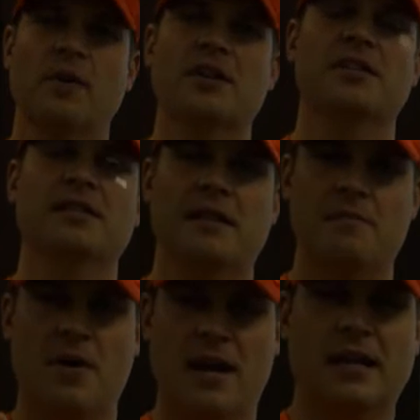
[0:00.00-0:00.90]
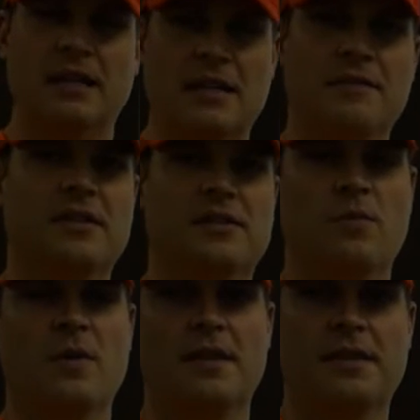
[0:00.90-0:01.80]
questions that might leave us
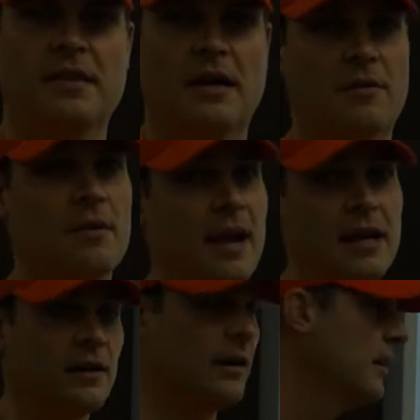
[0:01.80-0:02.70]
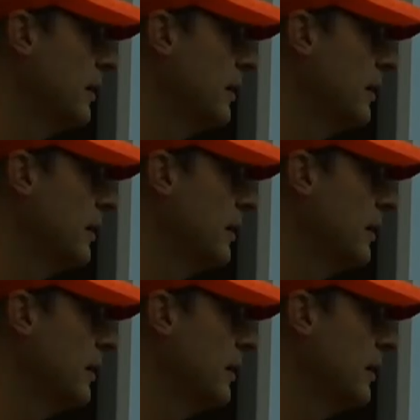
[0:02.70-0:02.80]
with a remainder.